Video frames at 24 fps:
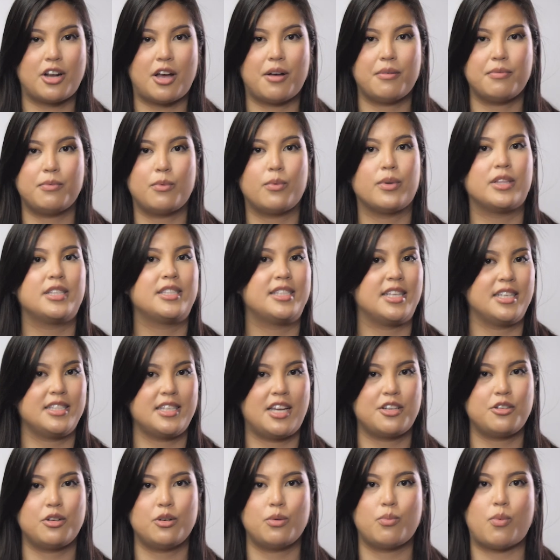off with
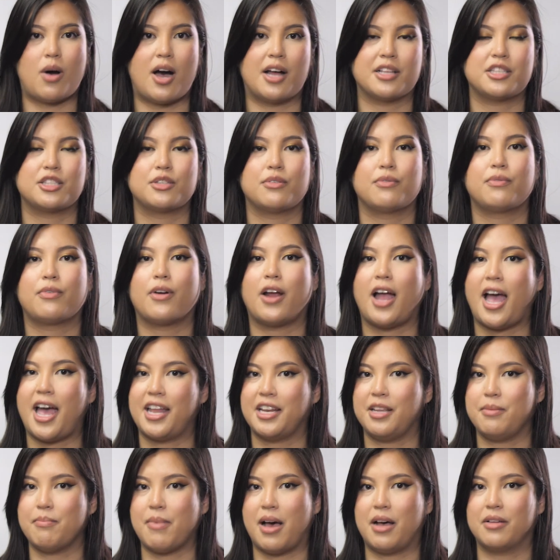600 watts for
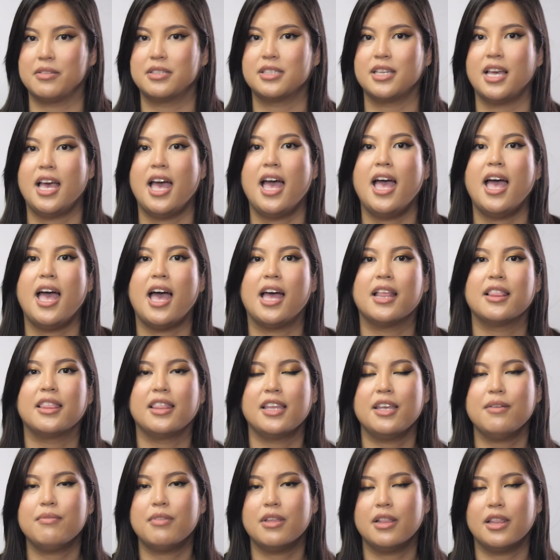any melt and
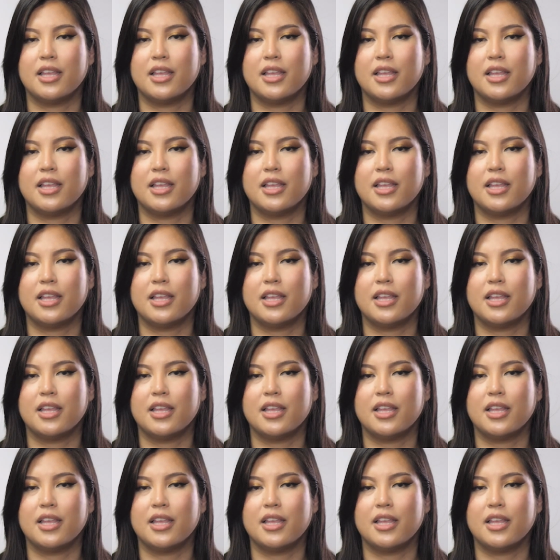leave the